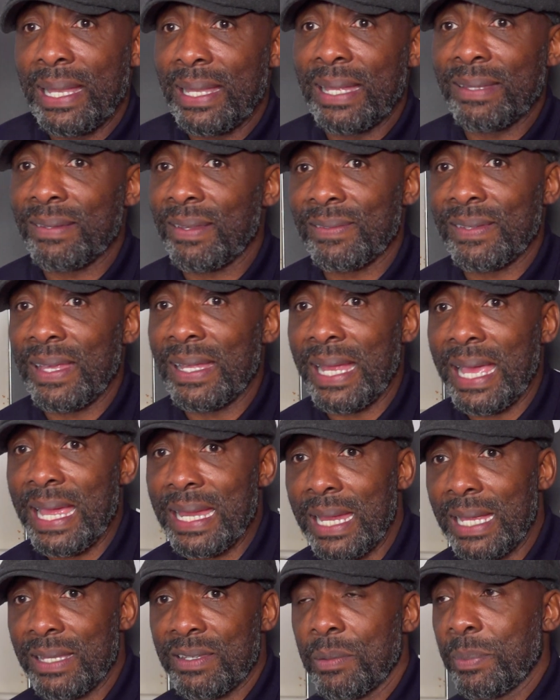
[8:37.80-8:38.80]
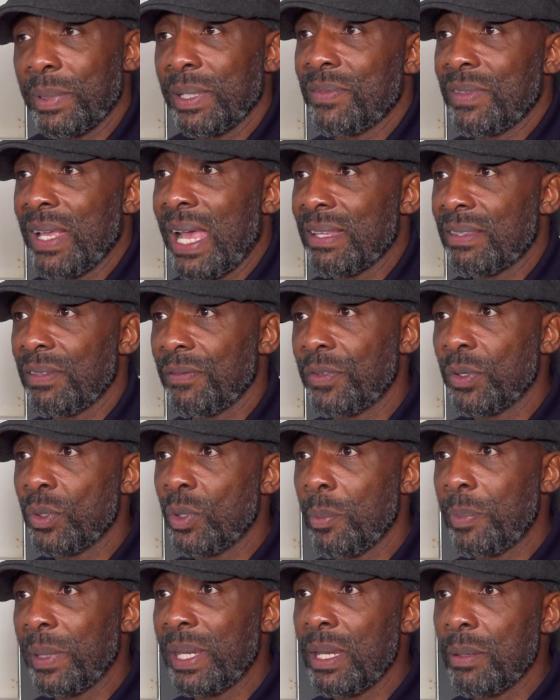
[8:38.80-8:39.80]
And as I said, I actually believe Tyson
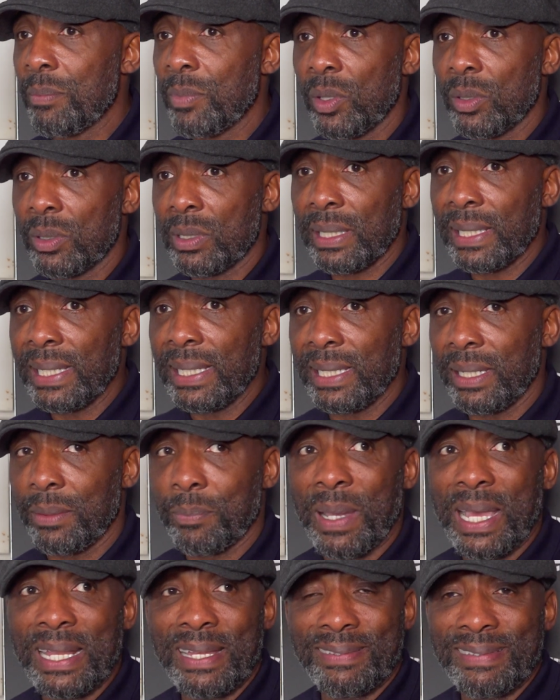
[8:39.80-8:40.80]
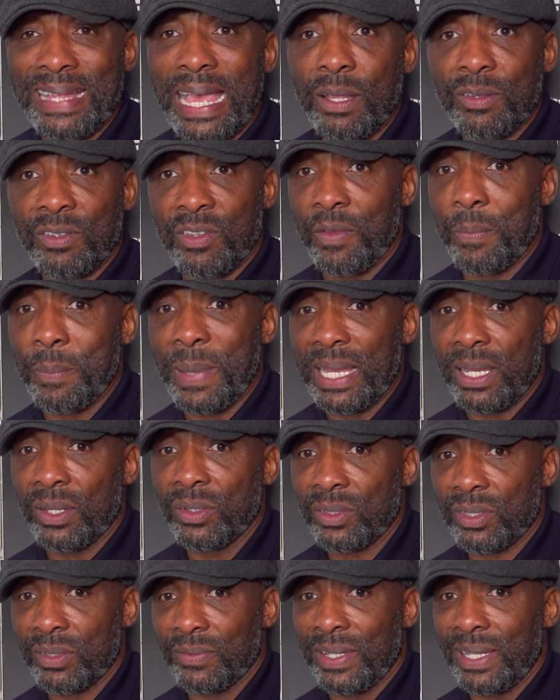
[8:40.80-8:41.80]
Fury beat him, but clearly by the sounds of it, by the
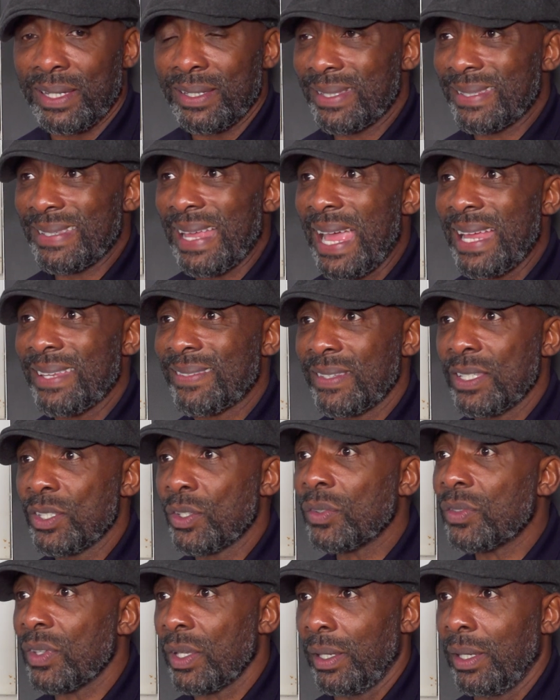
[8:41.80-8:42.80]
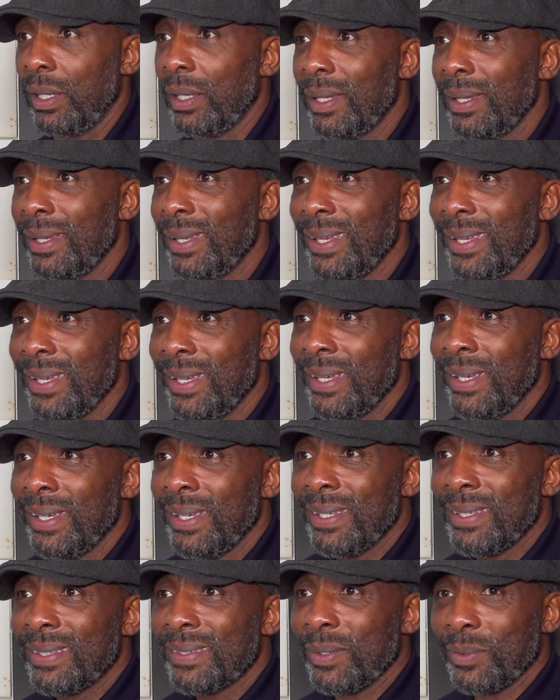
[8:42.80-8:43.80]
looks of it, Tyson doesn't.
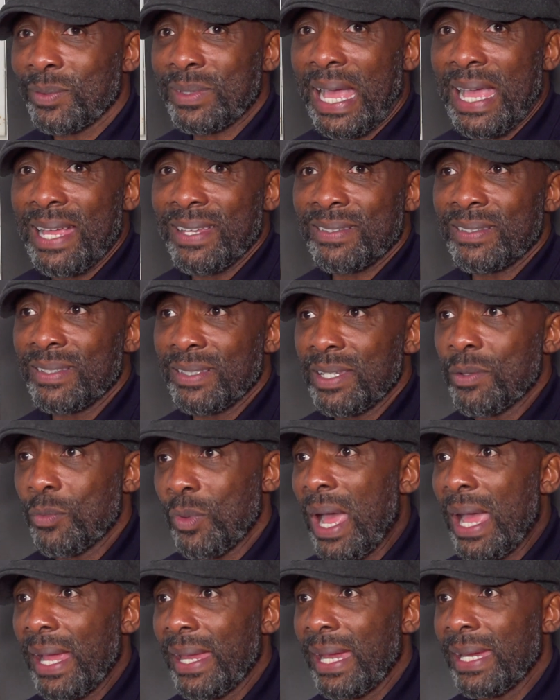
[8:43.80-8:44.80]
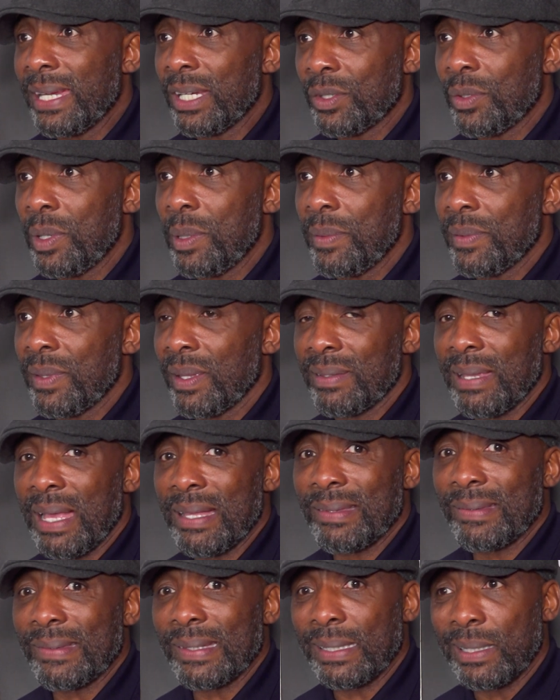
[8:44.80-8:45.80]
So Tyson, you're right, I agree with you.
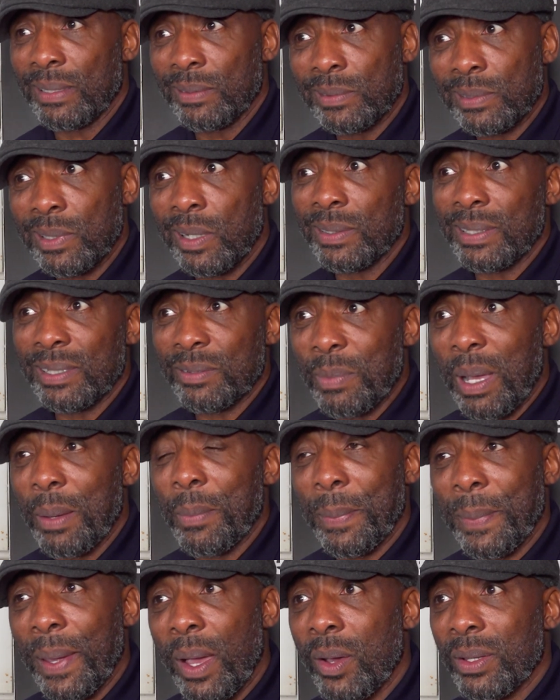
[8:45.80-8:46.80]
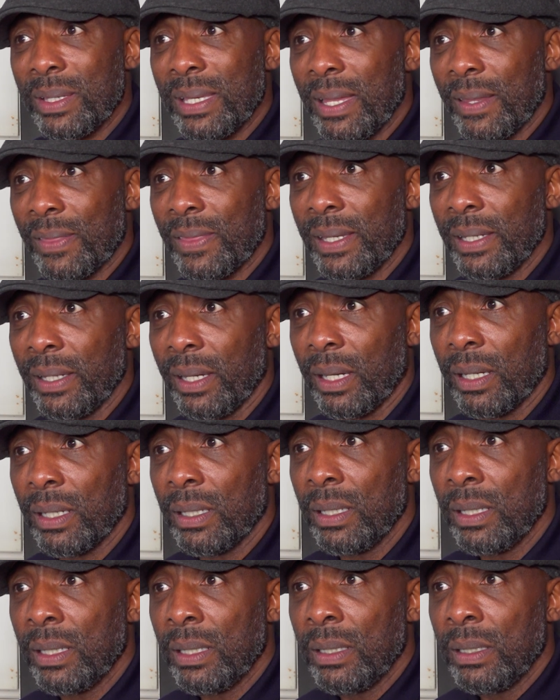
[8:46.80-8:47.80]
Tyson's thinking, God, this might be a bit harder than I think.
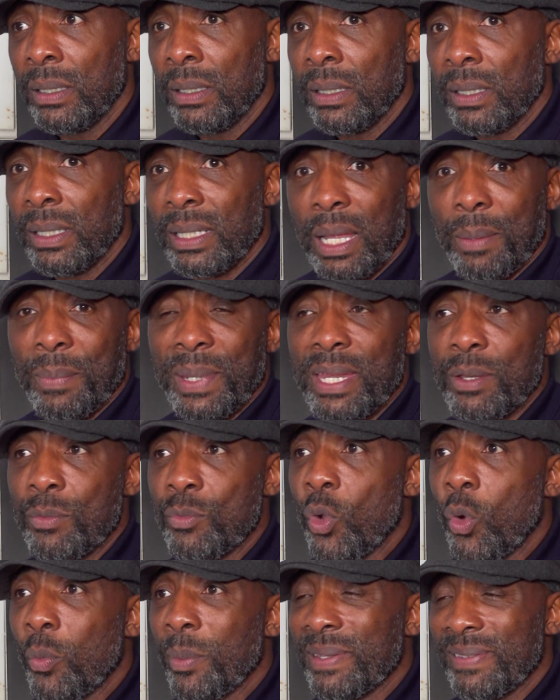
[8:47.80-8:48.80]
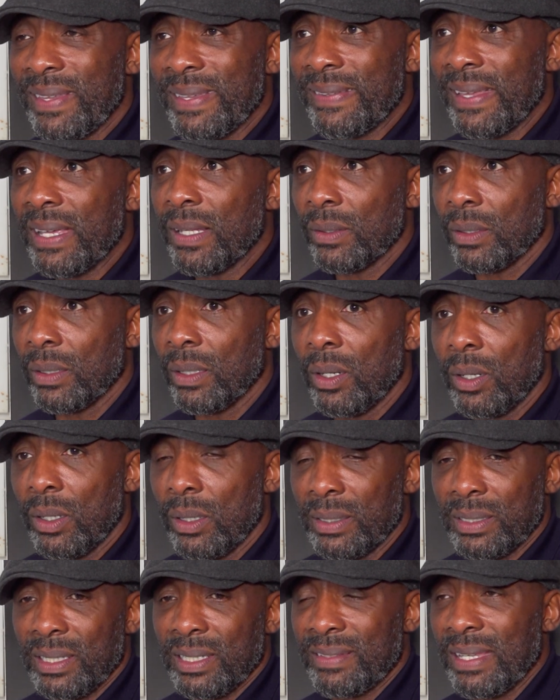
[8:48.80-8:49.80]
You know, I'm hearing rumours he's ill
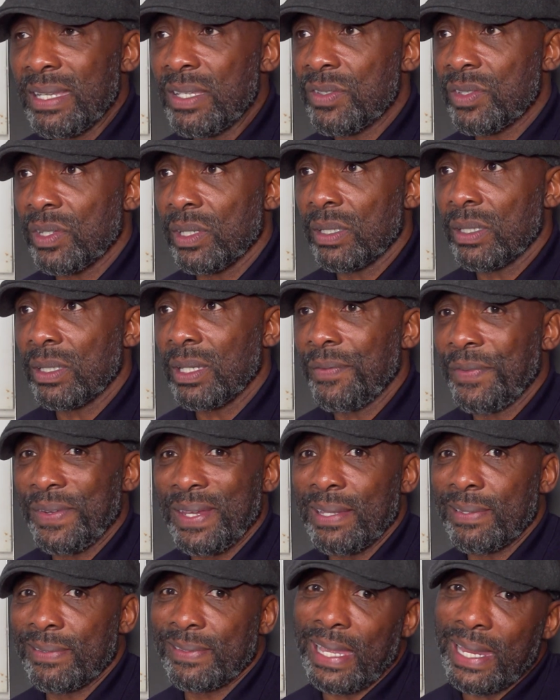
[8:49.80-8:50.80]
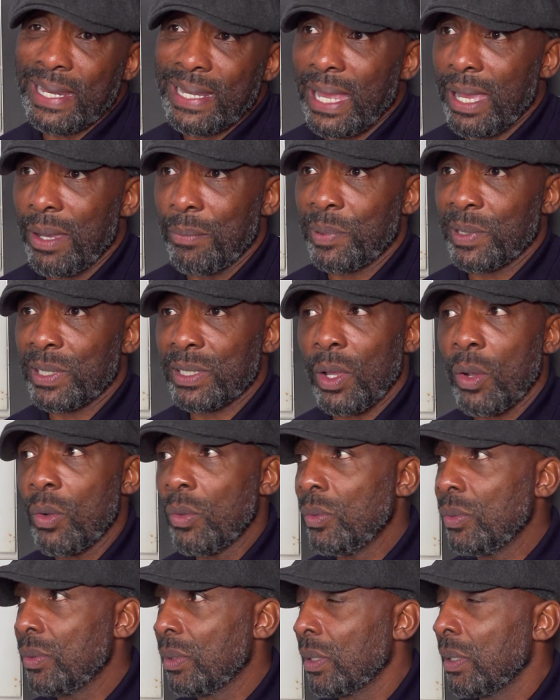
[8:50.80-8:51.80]
or he's injured. If he is, say that, but
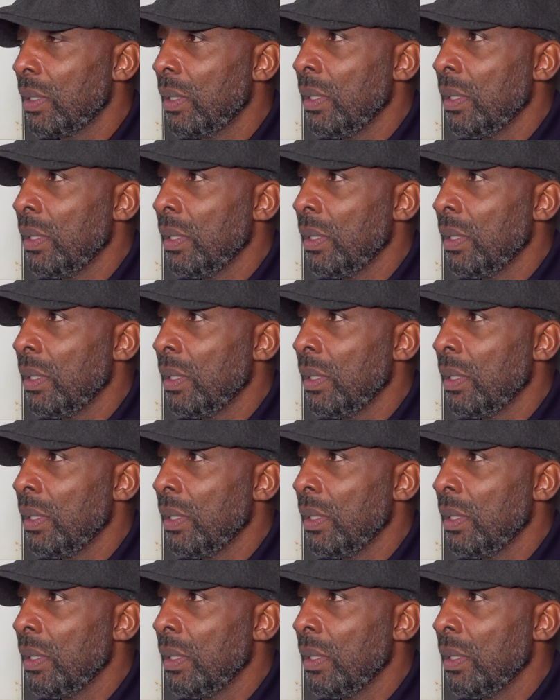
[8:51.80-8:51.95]
don't